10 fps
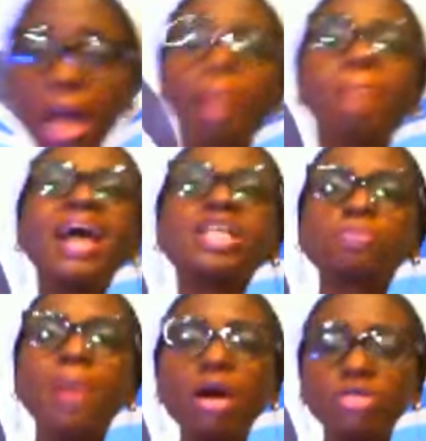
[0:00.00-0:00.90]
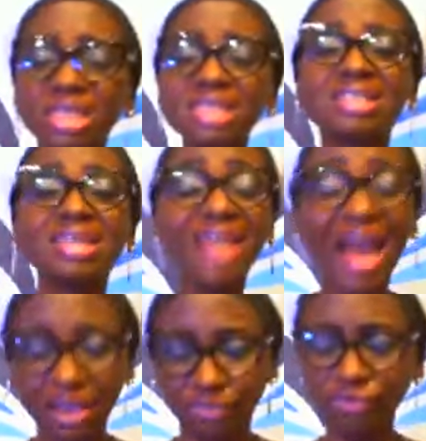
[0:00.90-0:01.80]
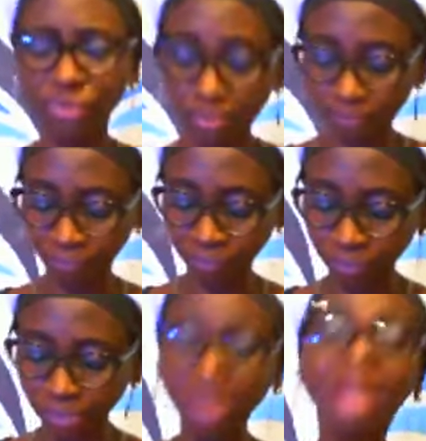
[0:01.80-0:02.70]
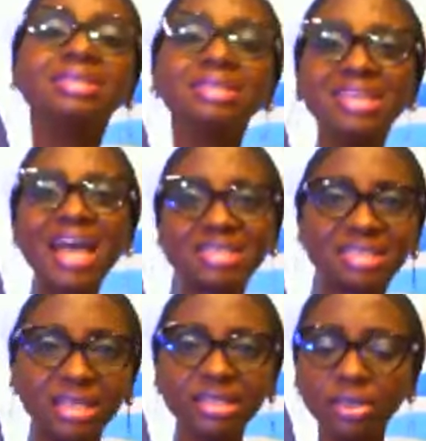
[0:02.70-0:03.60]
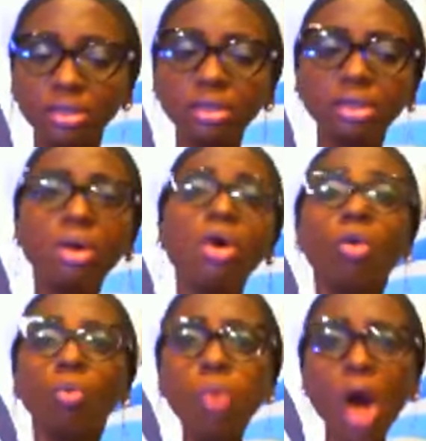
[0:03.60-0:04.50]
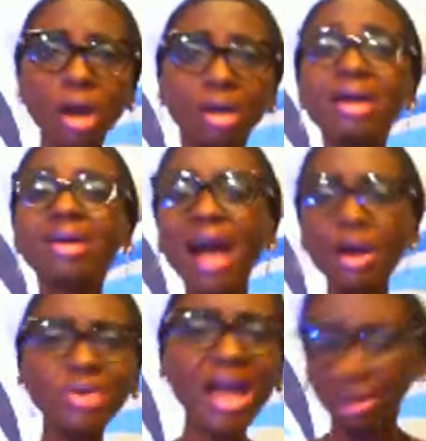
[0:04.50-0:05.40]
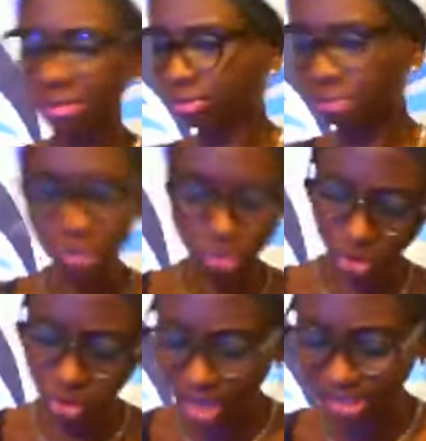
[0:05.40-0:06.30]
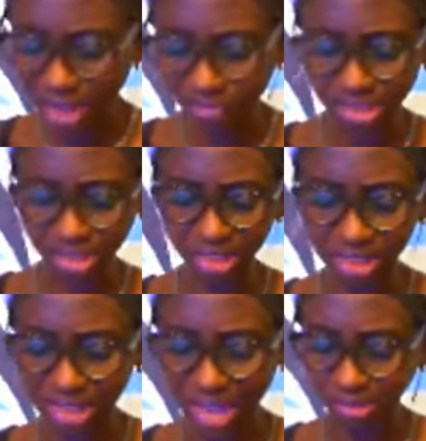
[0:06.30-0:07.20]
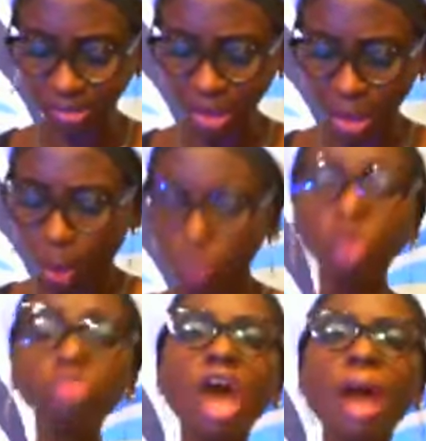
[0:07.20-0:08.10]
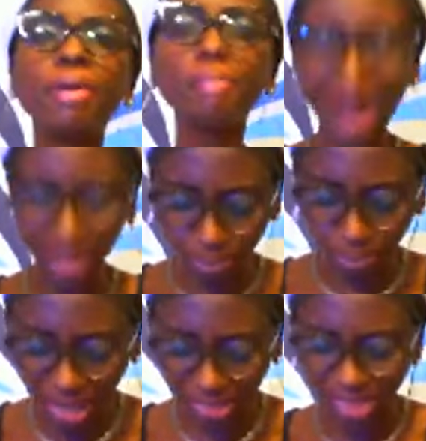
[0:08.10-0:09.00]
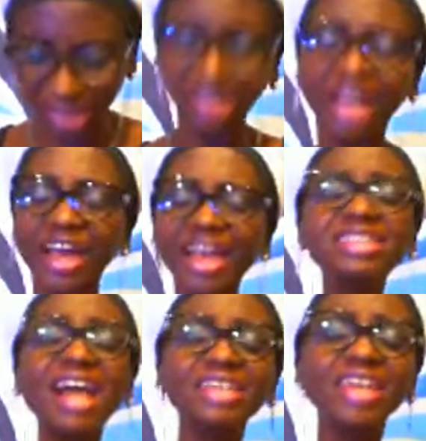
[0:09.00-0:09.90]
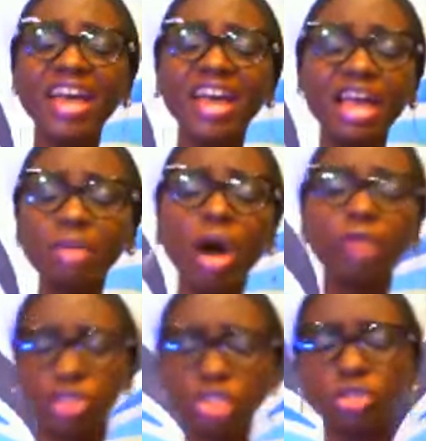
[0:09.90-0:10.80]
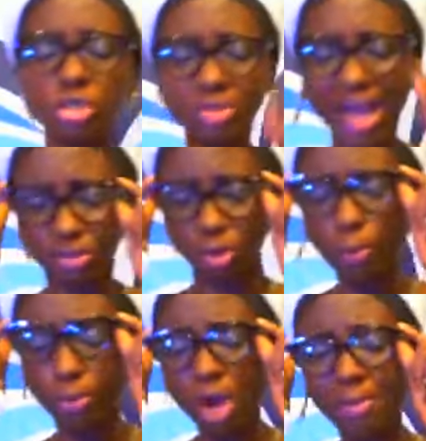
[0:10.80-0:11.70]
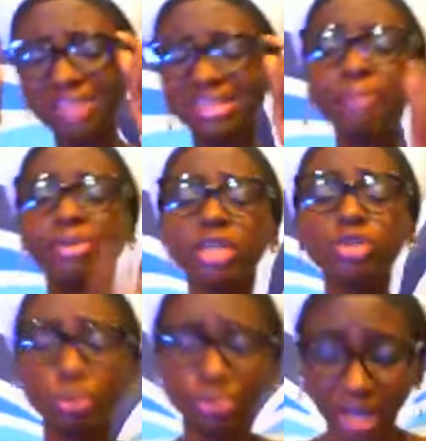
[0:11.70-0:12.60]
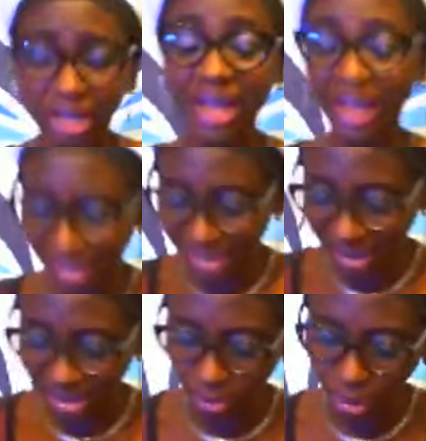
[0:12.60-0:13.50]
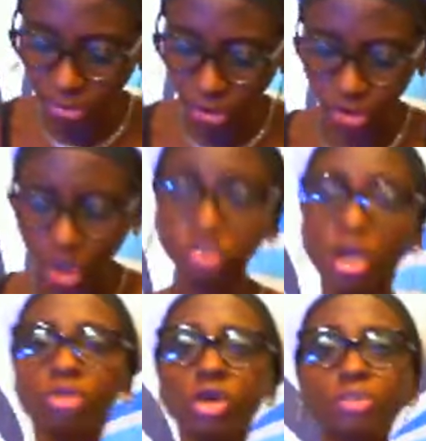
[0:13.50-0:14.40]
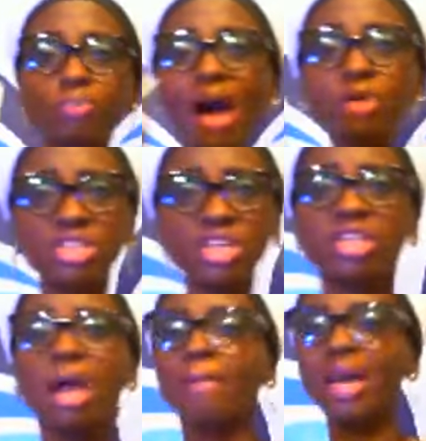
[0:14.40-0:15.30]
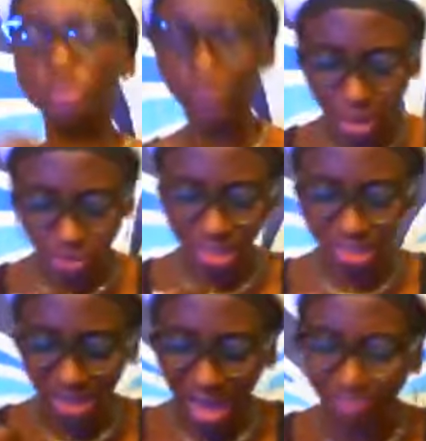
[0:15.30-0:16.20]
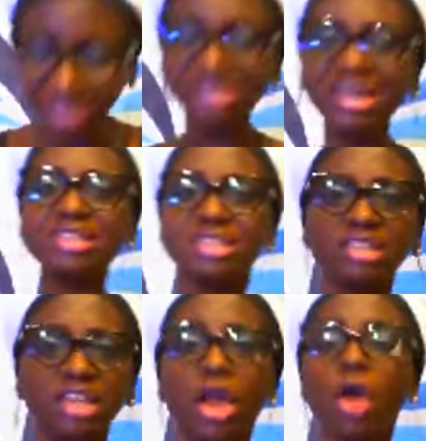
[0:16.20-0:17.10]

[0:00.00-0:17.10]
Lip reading: My spouse's life, destiny, work, career, slot everything inside, will not be manipulated. In the name of Jesus Christ, open your mouth and begin to pray. In the name of Jesus, your spouse's, my spouse's life and destiny,